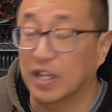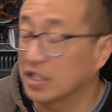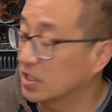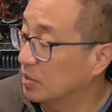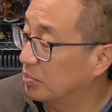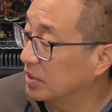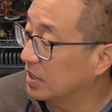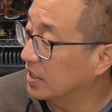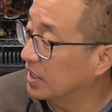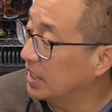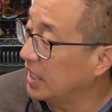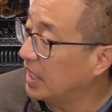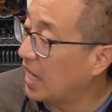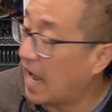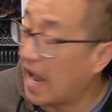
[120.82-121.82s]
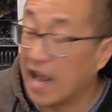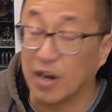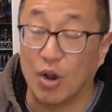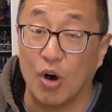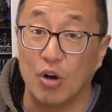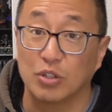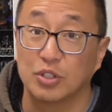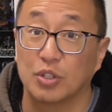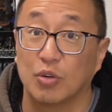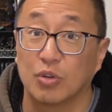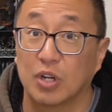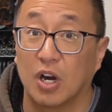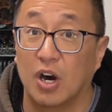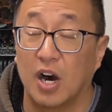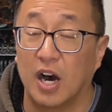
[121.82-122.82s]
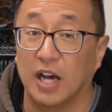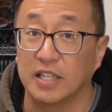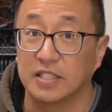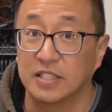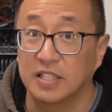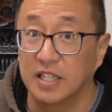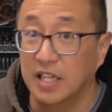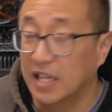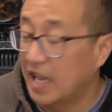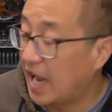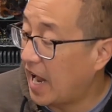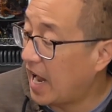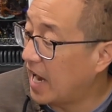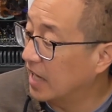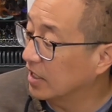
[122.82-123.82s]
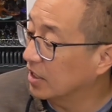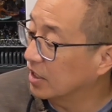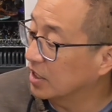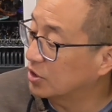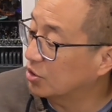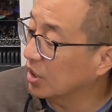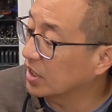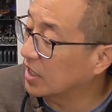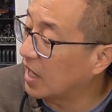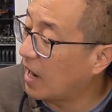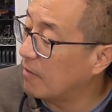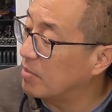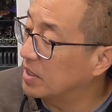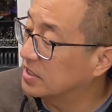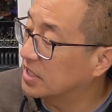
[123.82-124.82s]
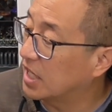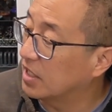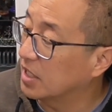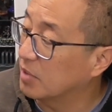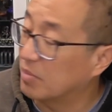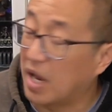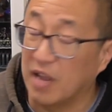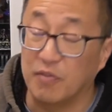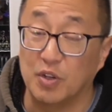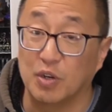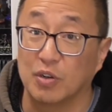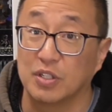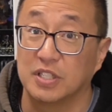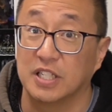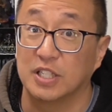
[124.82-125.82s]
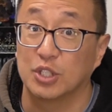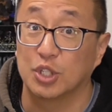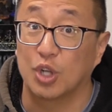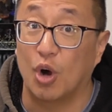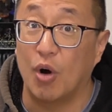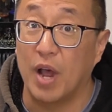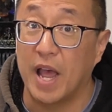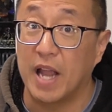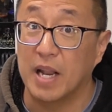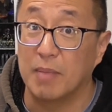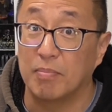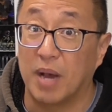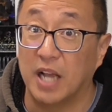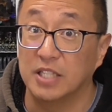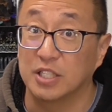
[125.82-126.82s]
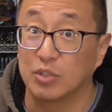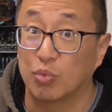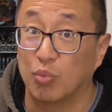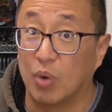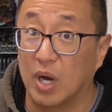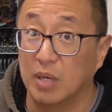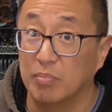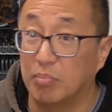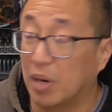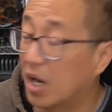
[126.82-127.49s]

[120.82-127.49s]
flexibility and also cost. And the trick that I've been telling my viewers is to go ahead and buy just one